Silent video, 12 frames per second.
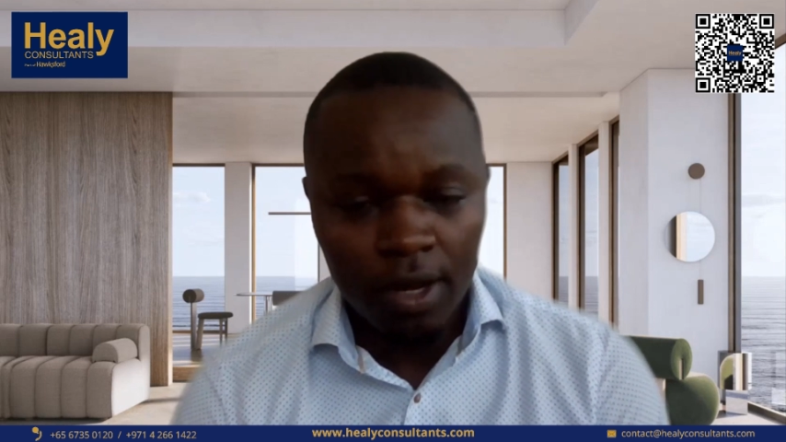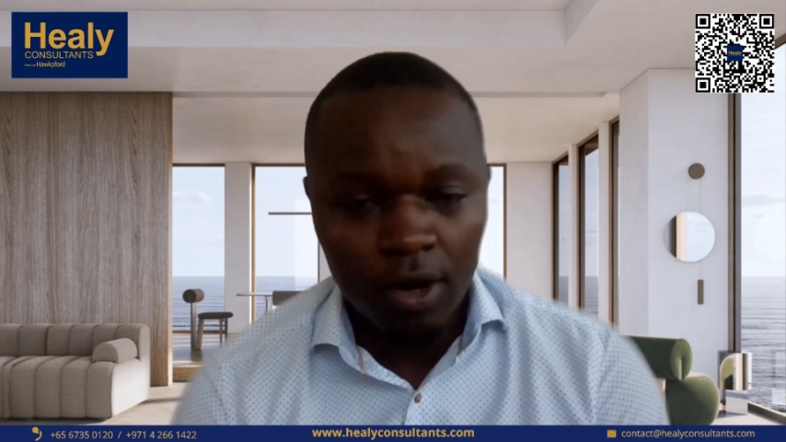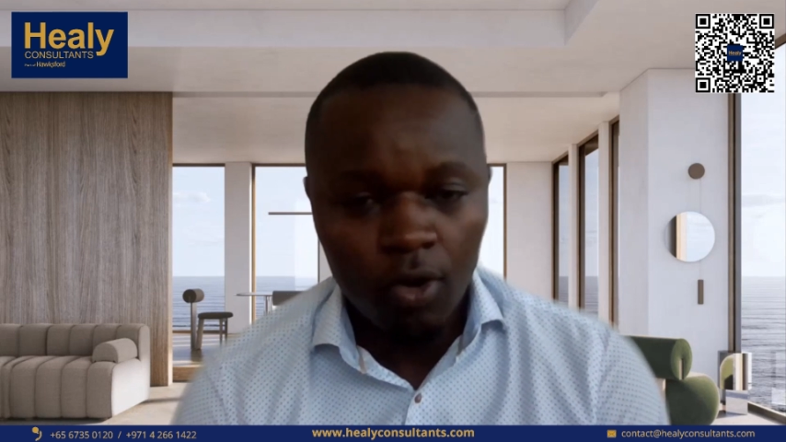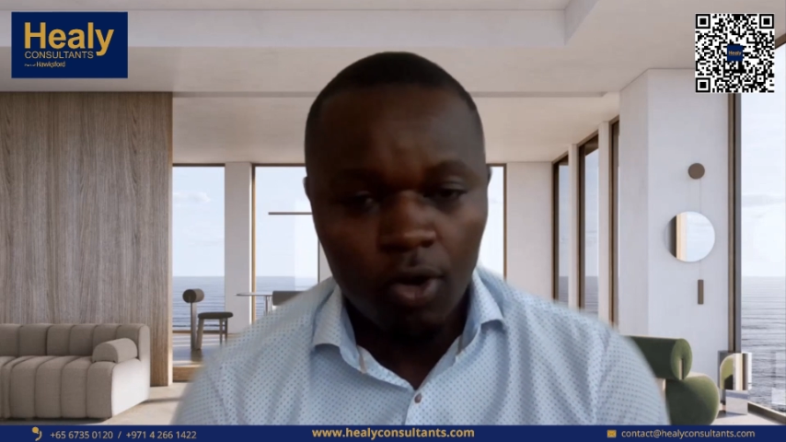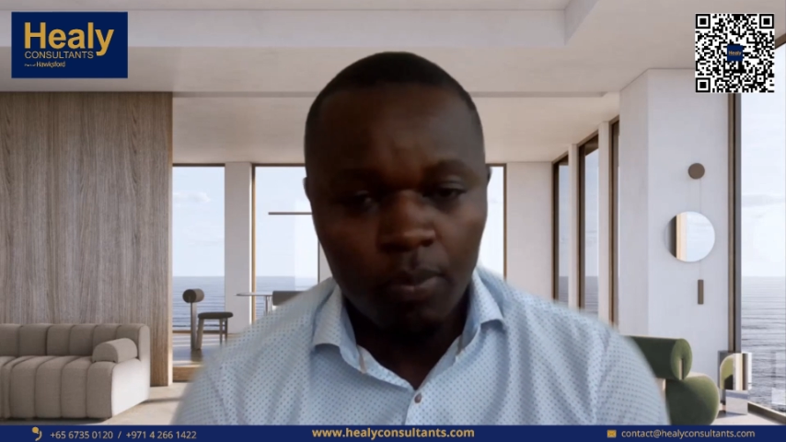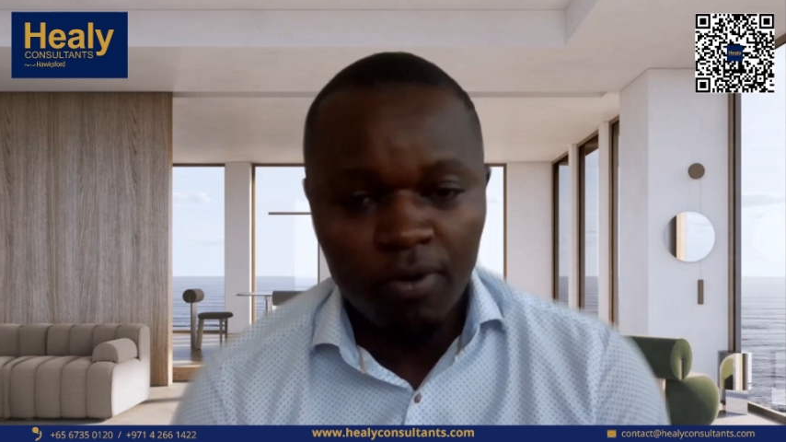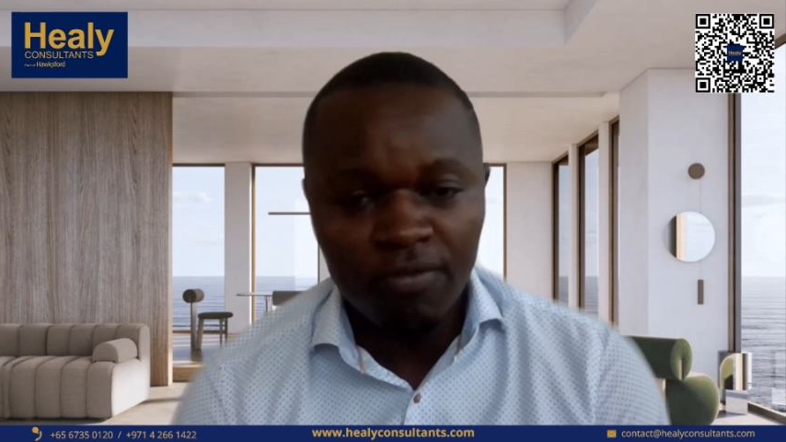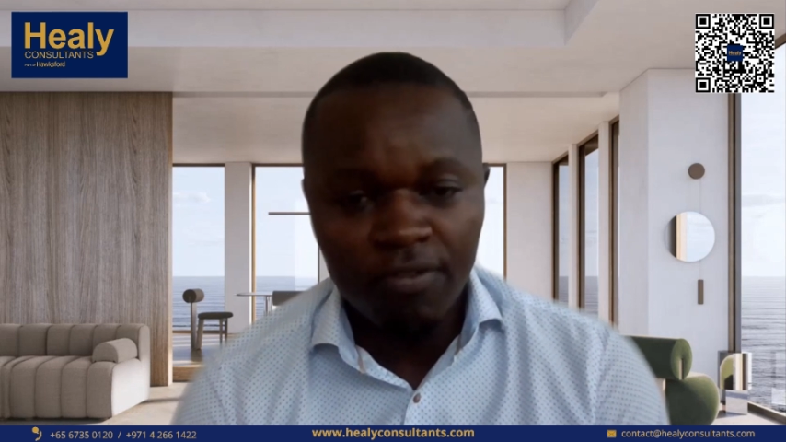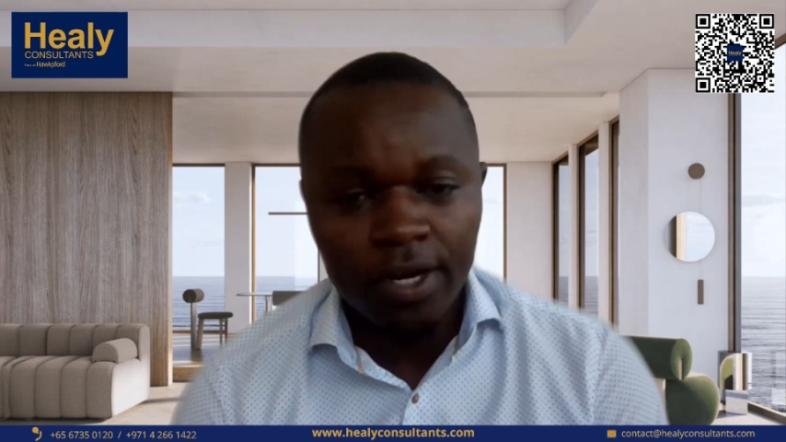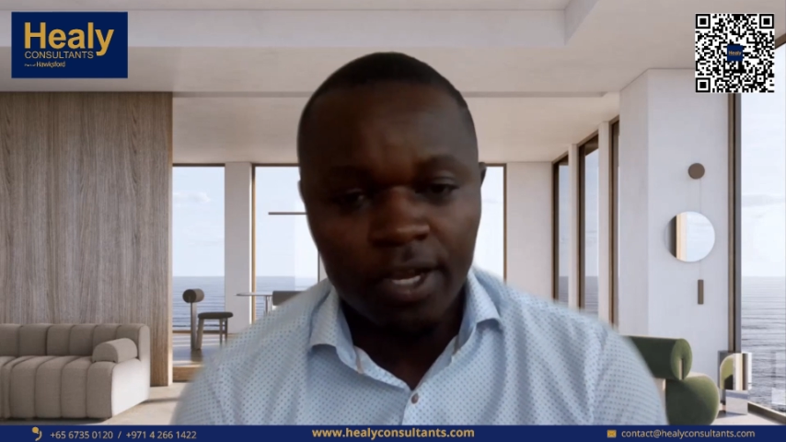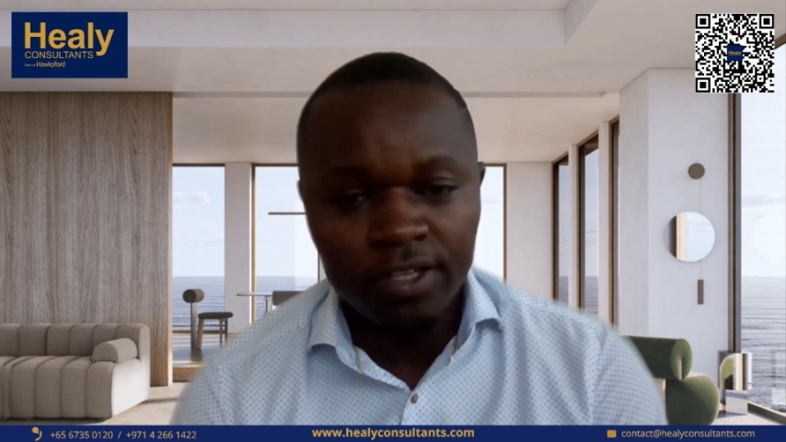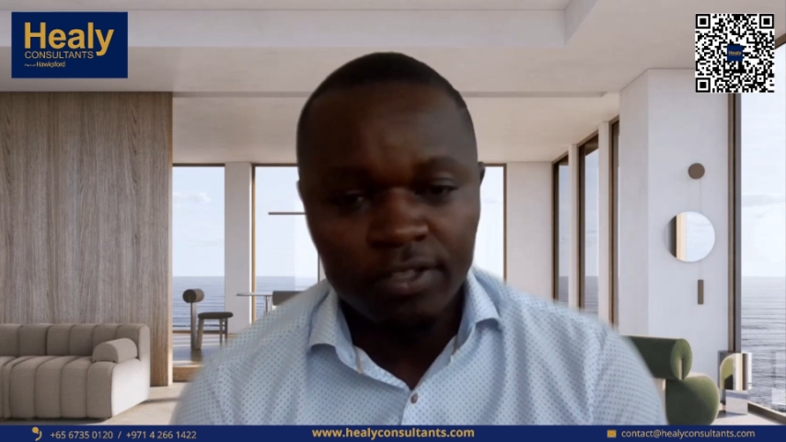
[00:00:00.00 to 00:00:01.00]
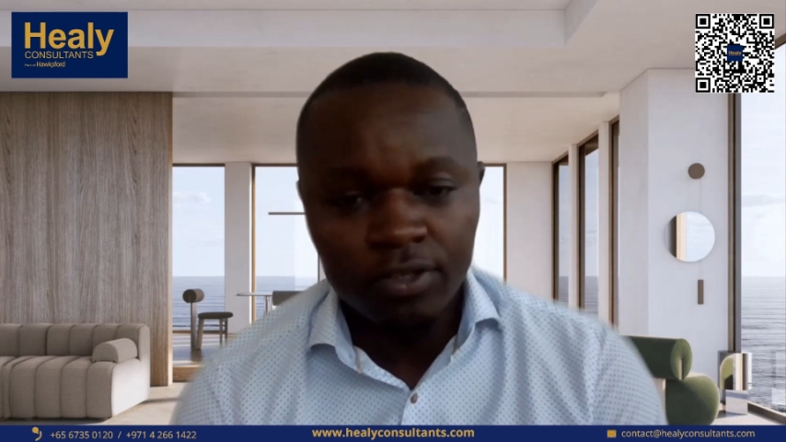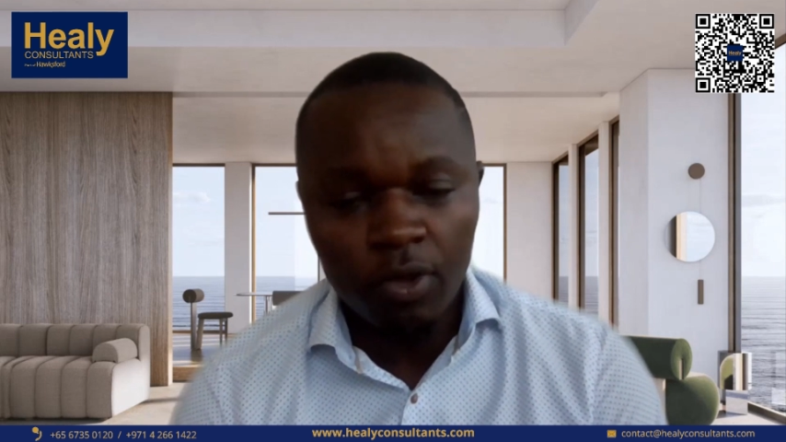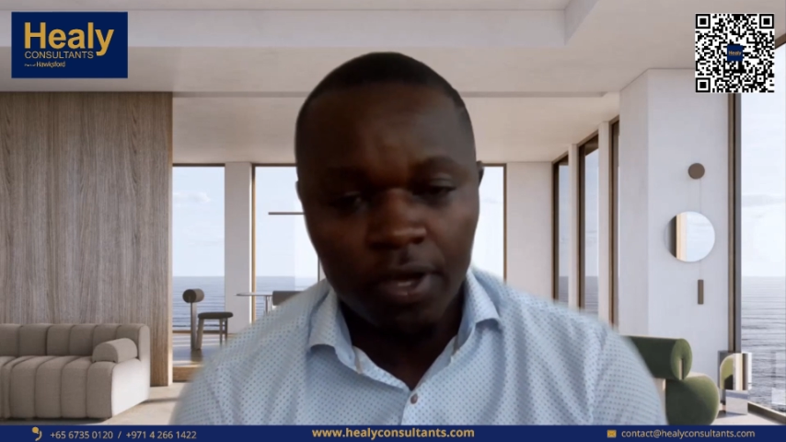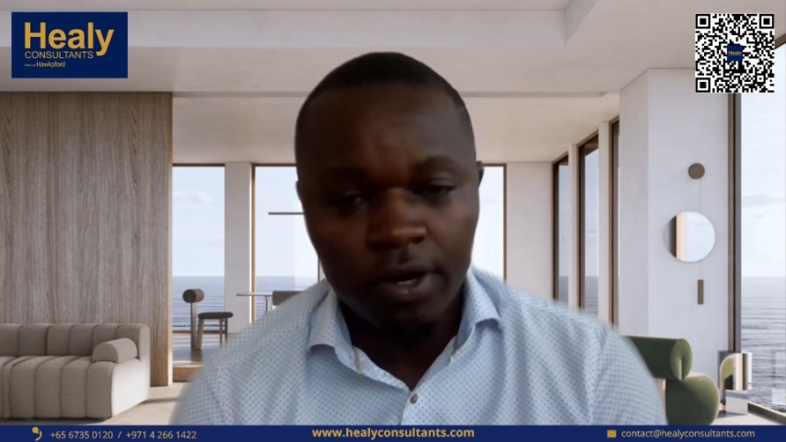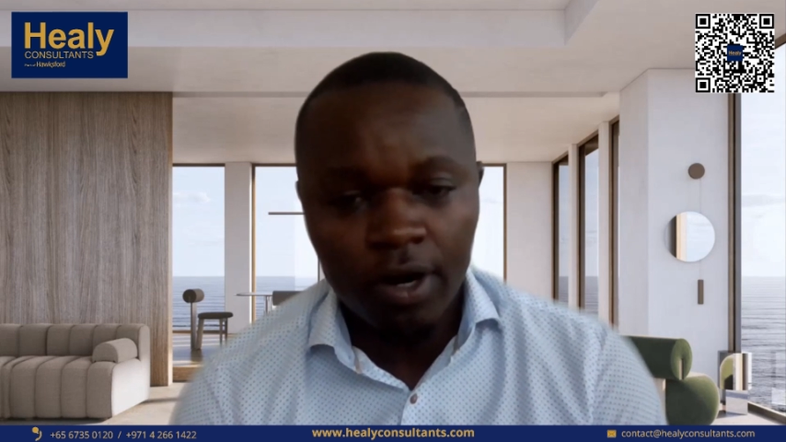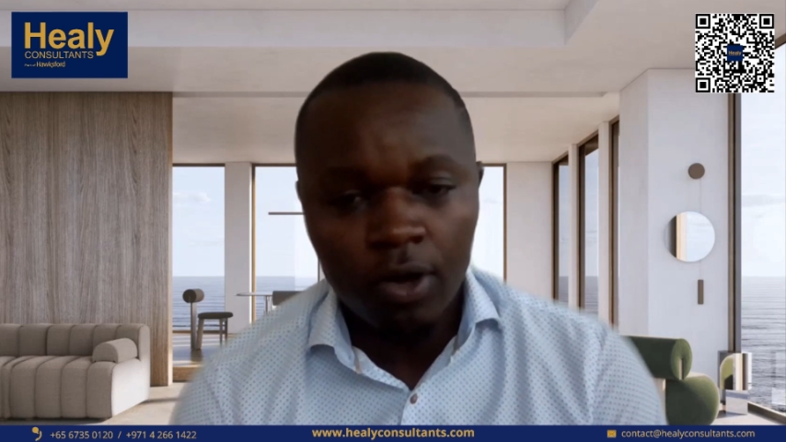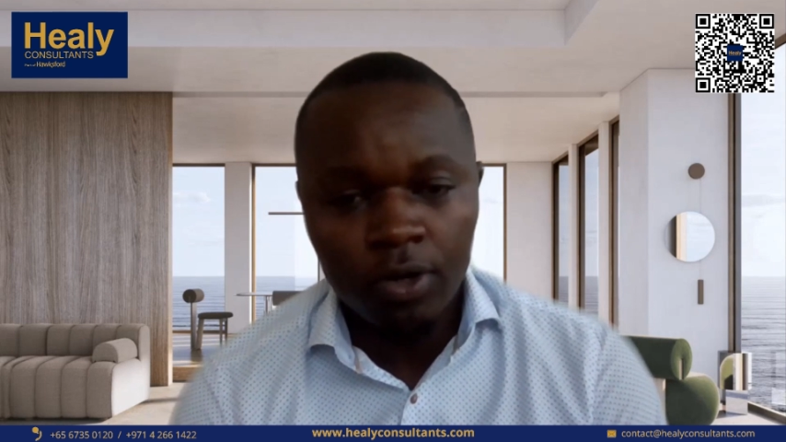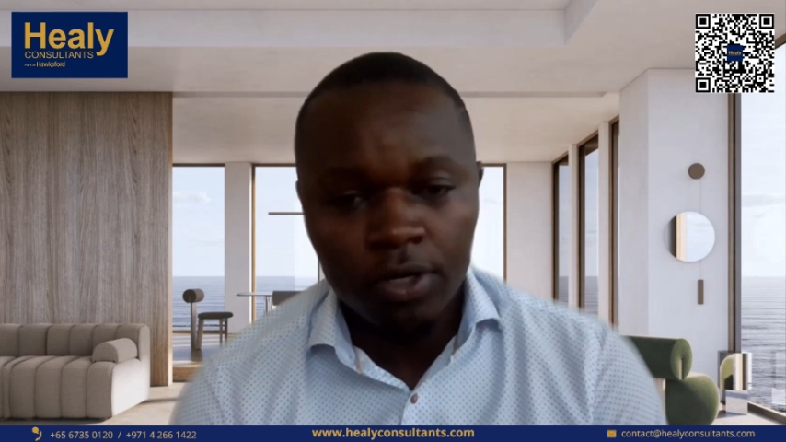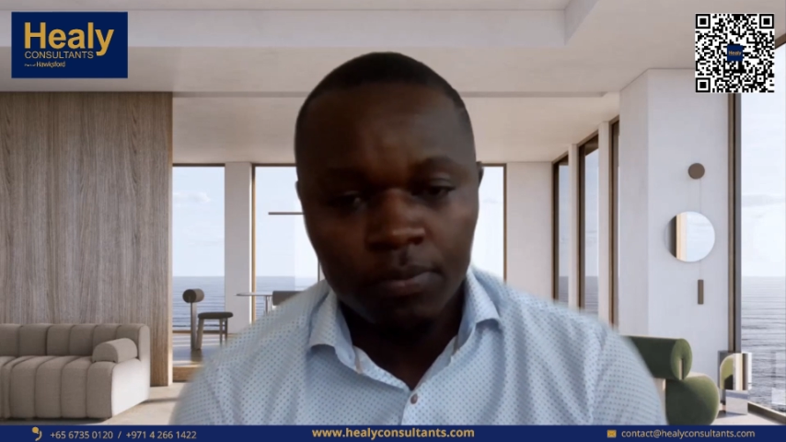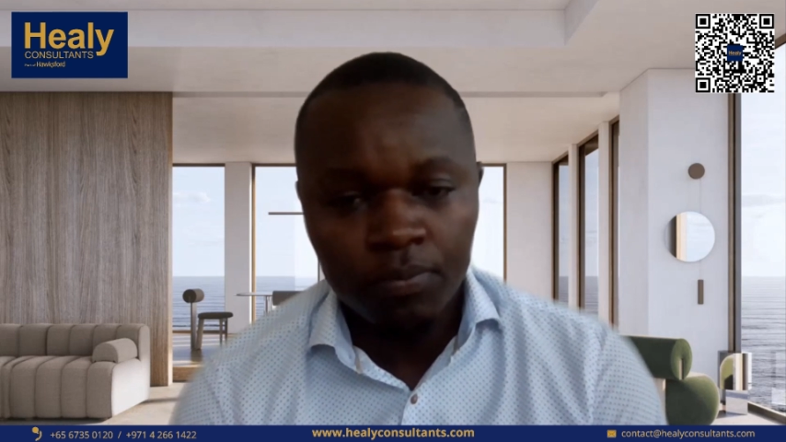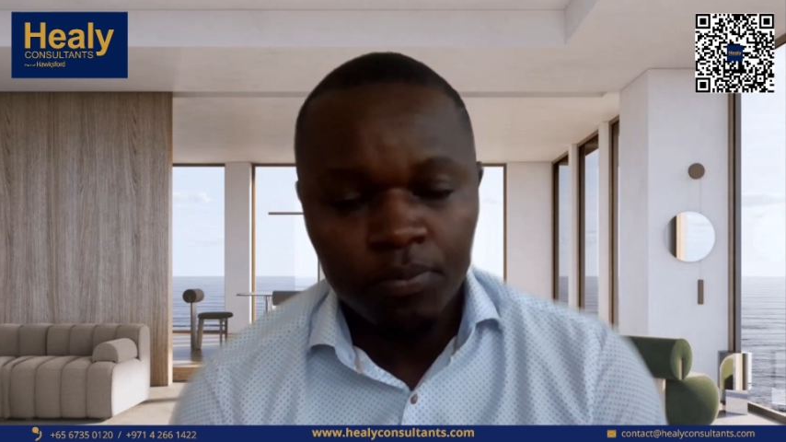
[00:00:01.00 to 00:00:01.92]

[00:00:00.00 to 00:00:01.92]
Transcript: local providers on the ground.